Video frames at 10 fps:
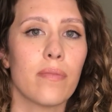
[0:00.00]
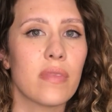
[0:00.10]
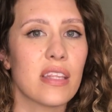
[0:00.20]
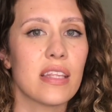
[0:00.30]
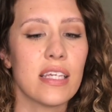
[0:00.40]

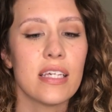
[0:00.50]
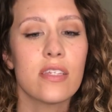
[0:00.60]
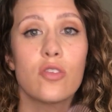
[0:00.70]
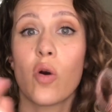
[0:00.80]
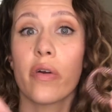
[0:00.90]
These
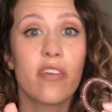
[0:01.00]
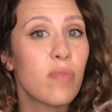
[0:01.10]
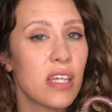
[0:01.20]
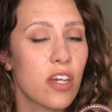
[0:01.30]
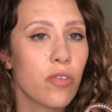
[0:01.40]
don't give me
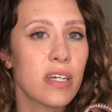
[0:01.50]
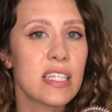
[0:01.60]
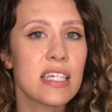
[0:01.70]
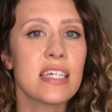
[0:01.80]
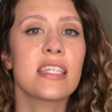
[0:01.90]
any
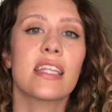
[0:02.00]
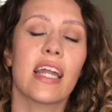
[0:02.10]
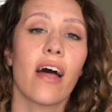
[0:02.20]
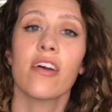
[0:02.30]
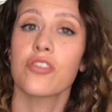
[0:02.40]
creases, and then
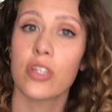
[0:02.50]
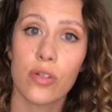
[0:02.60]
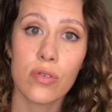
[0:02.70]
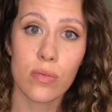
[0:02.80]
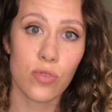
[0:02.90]
I'll actually use
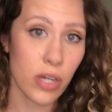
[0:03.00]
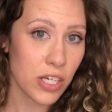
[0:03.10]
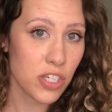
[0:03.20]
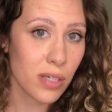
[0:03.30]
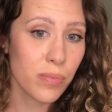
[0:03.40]
some dry
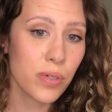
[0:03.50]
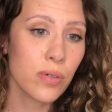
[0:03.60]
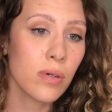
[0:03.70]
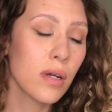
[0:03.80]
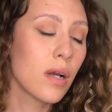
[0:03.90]
shampoo,
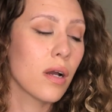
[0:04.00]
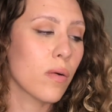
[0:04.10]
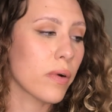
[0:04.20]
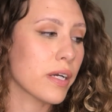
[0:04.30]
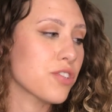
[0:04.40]

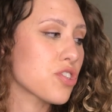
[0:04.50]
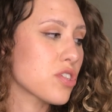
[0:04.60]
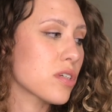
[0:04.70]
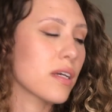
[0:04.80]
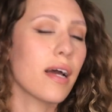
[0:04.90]
which
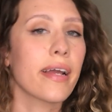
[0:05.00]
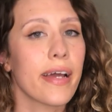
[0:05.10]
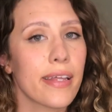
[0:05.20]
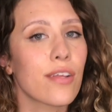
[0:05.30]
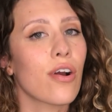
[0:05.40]

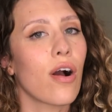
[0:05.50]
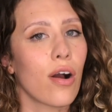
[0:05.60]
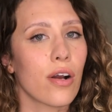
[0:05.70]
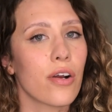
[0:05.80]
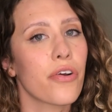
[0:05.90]
again, there
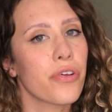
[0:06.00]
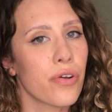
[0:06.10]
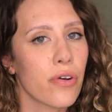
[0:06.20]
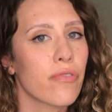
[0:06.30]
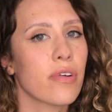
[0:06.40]
are curly girl
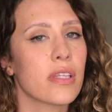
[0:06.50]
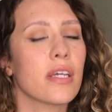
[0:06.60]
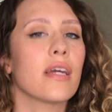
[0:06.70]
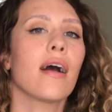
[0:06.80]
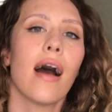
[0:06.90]

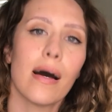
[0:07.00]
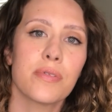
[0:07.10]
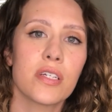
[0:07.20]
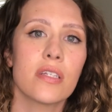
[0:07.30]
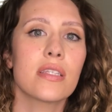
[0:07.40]
friendly
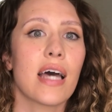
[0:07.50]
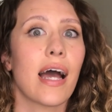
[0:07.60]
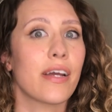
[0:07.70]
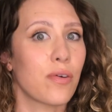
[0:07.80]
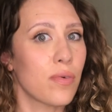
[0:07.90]
options. I
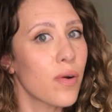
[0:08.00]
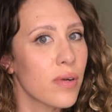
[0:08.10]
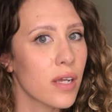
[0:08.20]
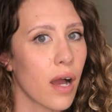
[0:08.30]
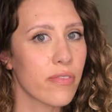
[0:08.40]
don't know any
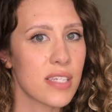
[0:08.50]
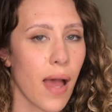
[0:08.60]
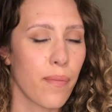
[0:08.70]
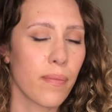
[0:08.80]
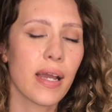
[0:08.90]
off the top
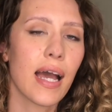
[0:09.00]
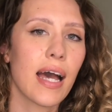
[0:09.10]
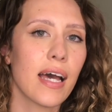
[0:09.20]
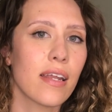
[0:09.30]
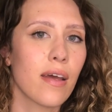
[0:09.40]
of my
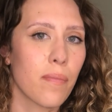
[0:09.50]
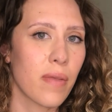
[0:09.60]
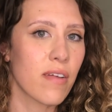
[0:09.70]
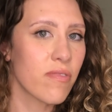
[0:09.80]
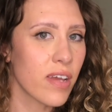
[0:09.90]
head. My
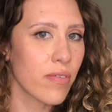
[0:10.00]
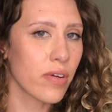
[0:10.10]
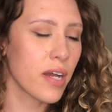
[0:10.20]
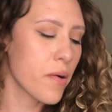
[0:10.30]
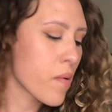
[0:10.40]

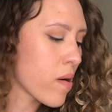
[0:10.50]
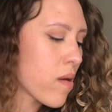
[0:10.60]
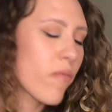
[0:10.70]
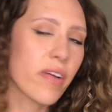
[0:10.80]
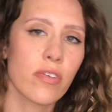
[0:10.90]
favorite
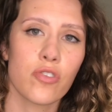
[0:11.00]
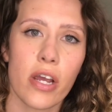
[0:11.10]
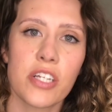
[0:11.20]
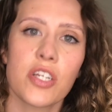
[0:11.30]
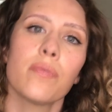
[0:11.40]
dry
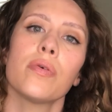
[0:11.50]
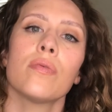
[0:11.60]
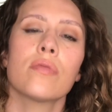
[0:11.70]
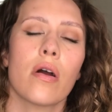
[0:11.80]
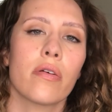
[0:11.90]
shampoos
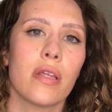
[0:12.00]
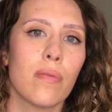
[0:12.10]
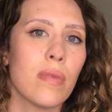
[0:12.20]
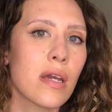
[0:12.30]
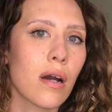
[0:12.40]
are the
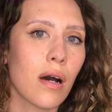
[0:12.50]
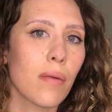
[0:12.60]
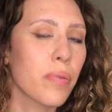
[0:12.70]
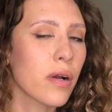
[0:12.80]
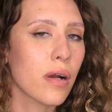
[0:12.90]
Amika
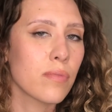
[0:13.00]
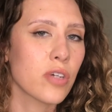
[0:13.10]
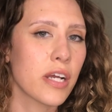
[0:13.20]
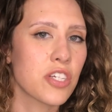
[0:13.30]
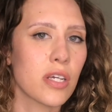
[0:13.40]
Perk Up Dry
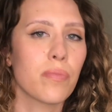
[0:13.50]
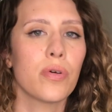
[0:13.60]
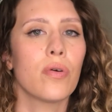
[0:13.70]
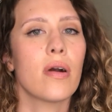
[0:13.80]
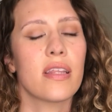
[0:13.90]

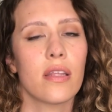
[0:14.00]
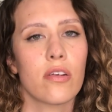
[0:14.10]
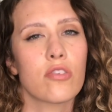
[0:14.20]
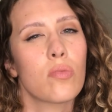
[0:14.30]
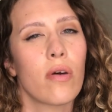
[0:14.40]
Shampoo, and then
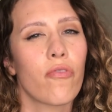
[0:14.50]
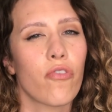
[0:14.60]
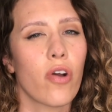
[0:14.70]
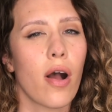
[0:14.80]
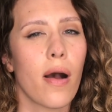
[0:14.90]
there's one
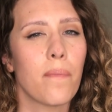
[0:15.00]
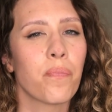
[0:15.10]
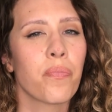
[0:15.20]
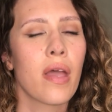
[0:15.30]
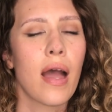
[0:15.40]
from
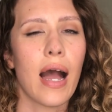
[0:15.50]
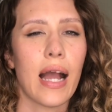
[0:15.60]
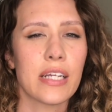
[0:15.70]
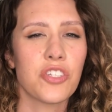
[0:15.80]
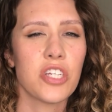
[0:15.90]

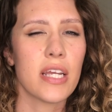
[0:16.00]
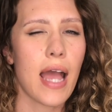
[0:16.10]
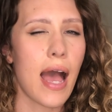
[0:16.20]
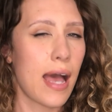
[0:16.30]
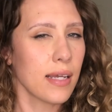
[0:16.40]
IGX,
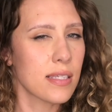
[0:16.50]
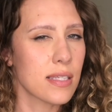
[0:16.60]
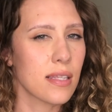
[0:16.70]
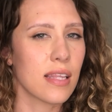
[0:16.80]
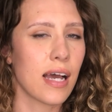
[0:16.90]

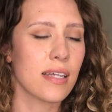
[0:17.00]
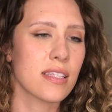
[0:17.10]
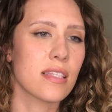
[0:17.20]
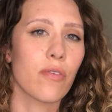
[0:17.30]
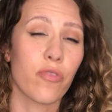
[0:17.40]
that's
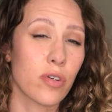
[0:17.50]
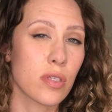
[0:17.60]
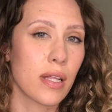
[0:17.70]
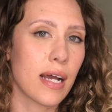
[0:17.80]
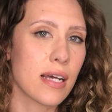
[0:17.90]
the First
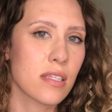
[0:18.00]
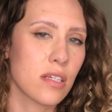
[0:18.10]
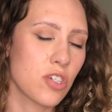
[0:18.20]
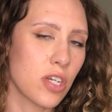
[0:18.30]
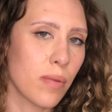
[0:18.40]
Class
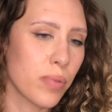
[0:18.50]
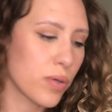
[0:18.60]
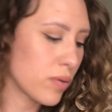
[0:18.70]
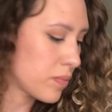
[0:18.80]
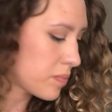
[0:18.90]

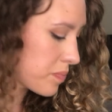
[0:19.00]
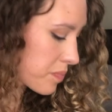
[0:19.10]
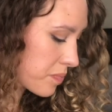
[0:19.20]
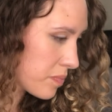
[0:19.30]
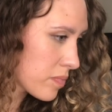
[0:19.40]
shampoo.
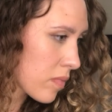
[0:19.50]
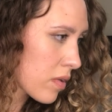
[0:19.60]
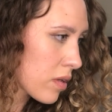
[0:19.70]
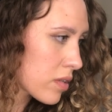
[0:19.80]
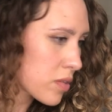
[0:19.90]

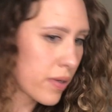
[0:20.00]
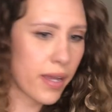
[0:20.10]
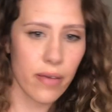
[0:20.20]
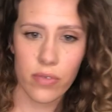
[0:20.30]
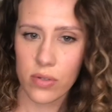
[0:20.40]
Do I
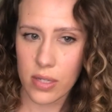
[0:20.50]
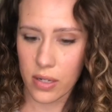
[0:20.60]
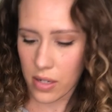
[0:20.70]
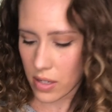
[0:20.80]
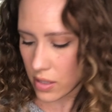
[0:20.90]
have those on
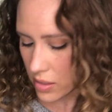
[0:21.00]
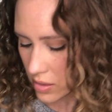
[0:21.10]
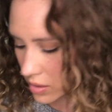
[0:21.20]
hand?